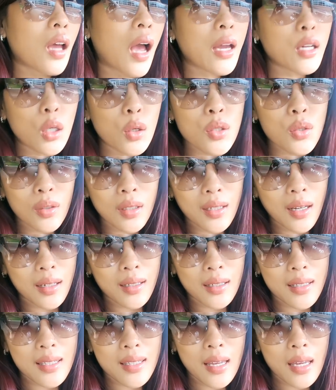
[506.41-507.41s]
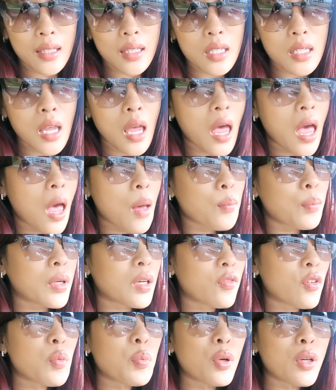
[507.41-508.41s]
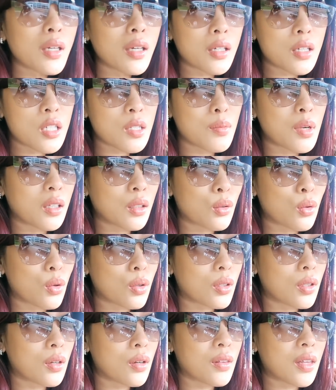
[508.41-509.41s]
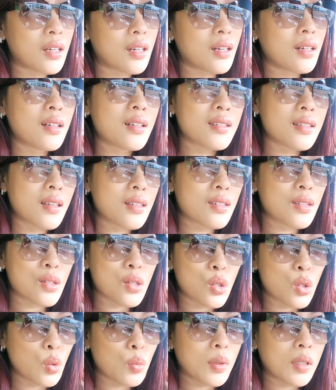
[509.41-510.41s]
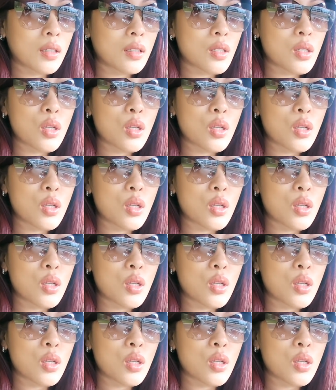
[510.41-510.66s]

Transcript: I know it's only 99 cents, but if you're putting in a smaller order, that 99 cents is stupid.